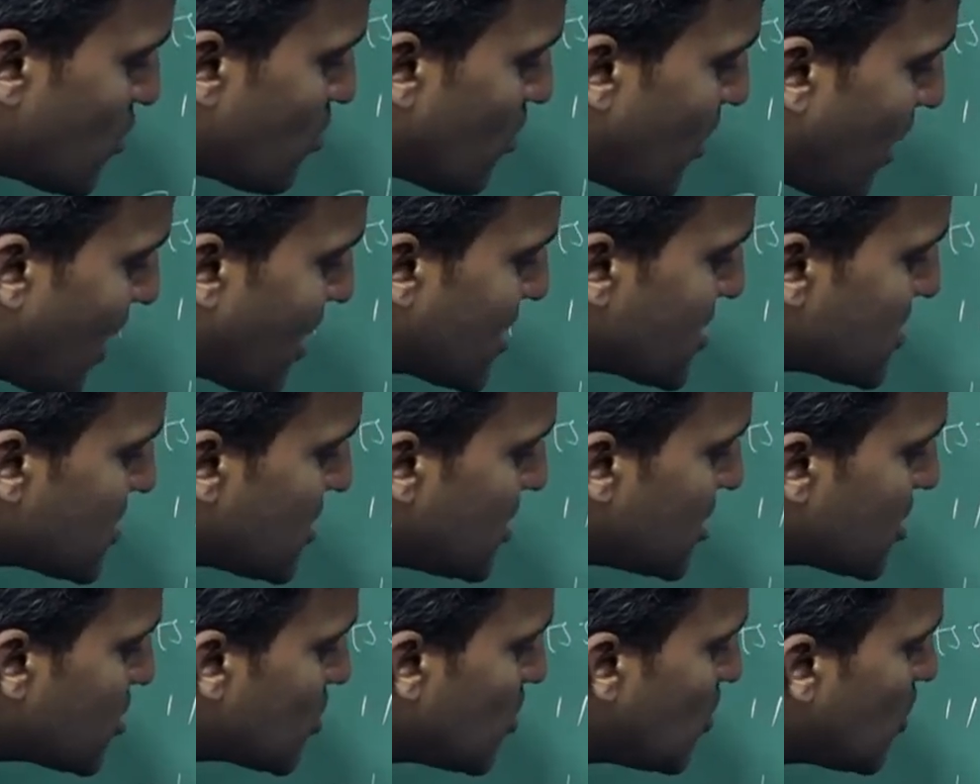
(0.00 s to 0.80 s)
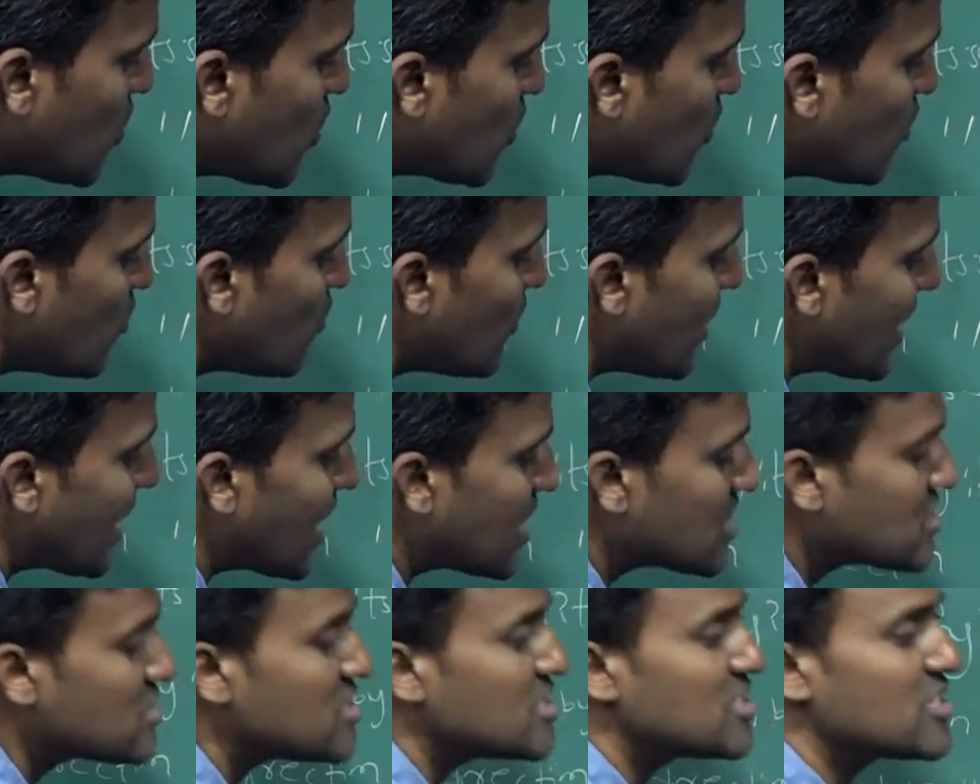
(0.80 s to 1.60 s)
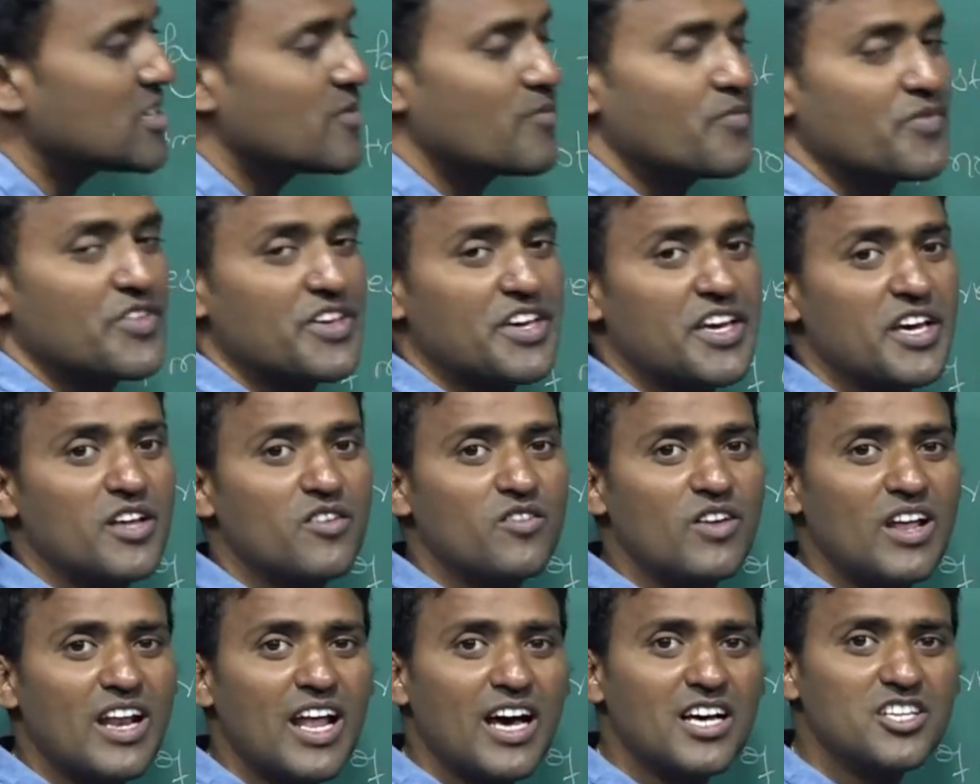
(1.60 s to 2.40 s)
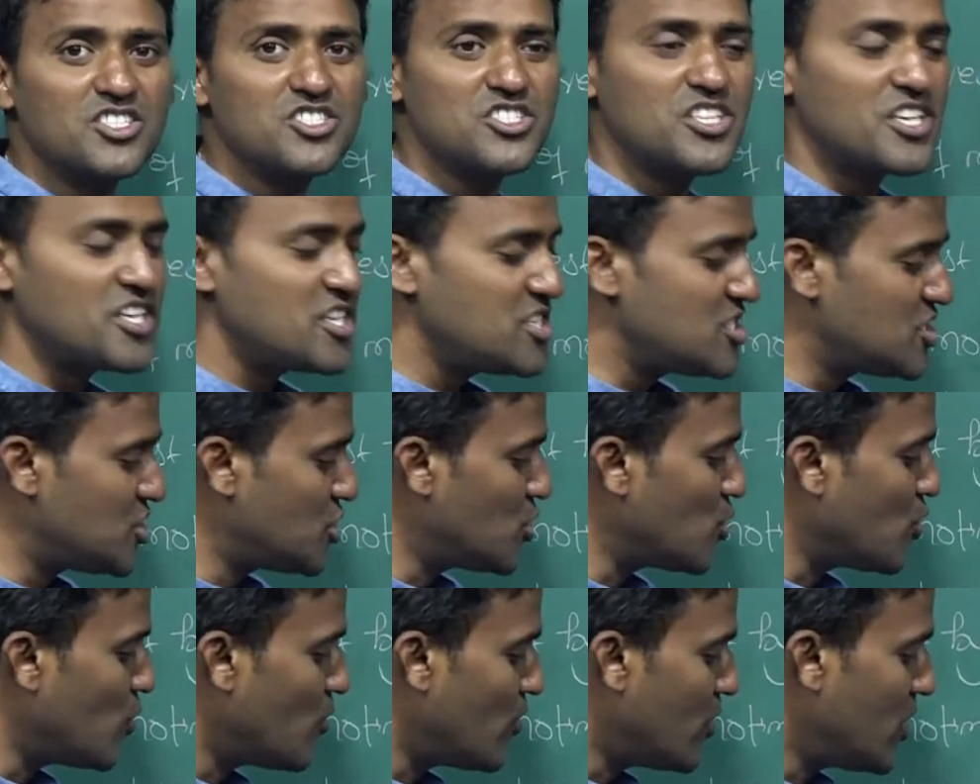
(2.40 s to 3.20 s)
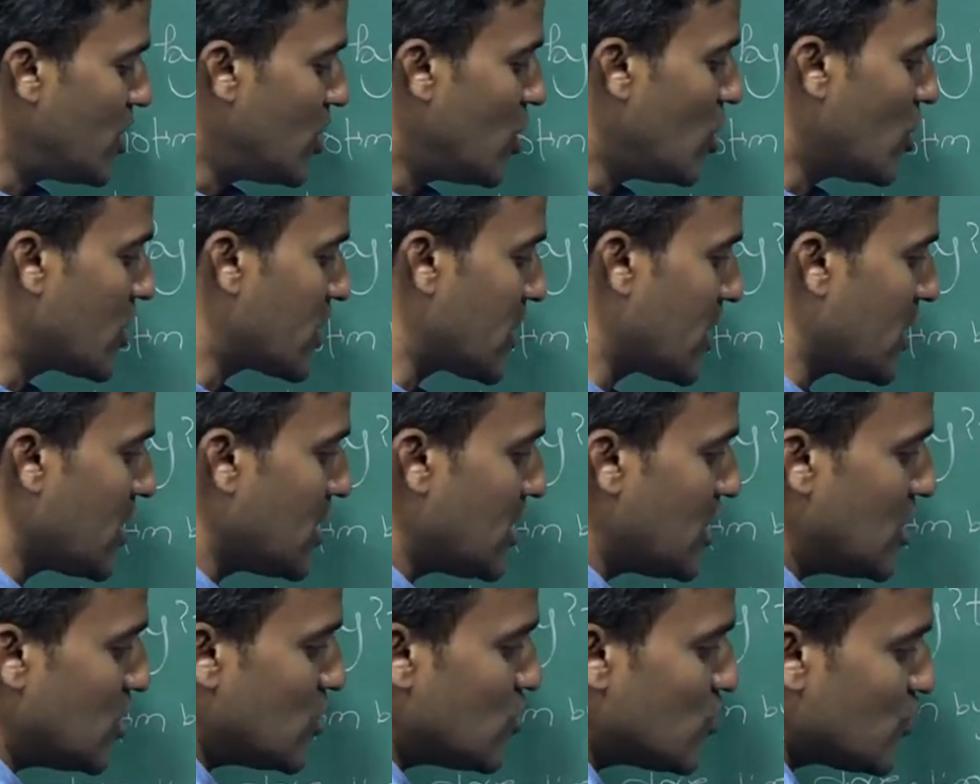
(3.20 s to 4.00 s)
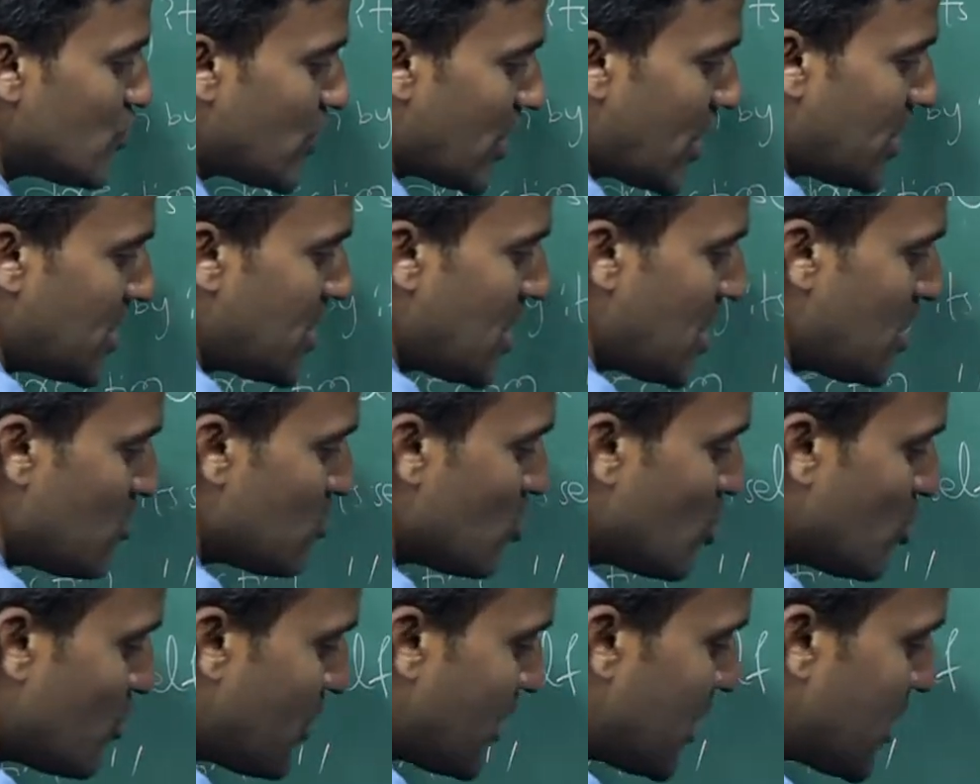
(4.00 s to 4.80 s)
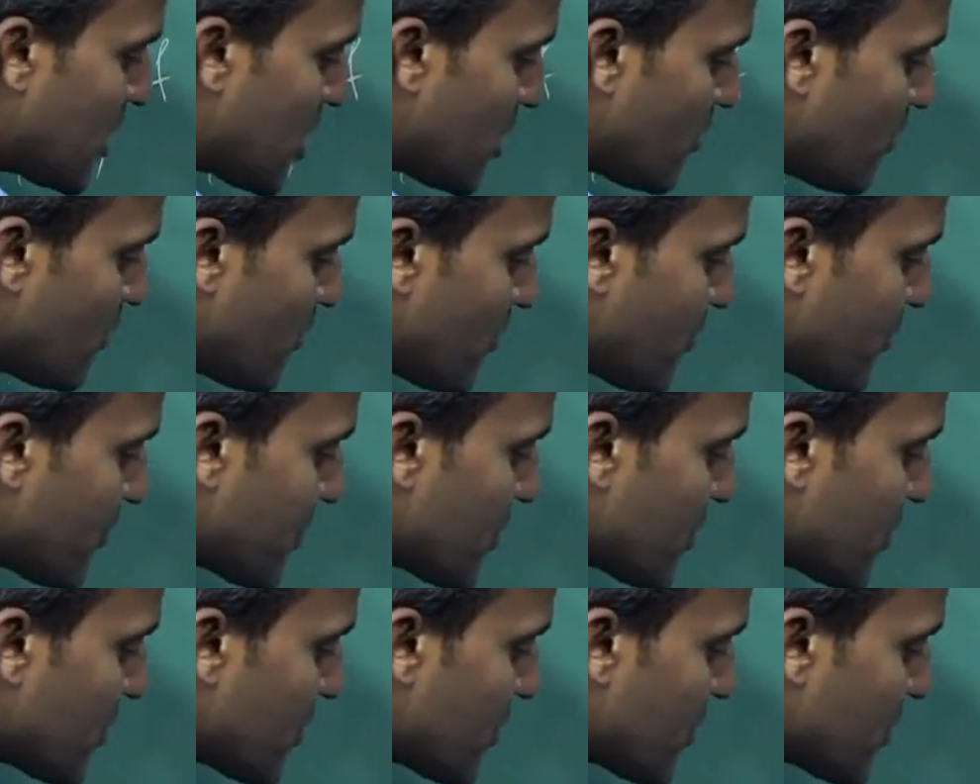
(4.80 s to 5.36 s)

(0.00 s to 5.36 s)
mass into velocity. Here velocity is u. Okay. Final momentum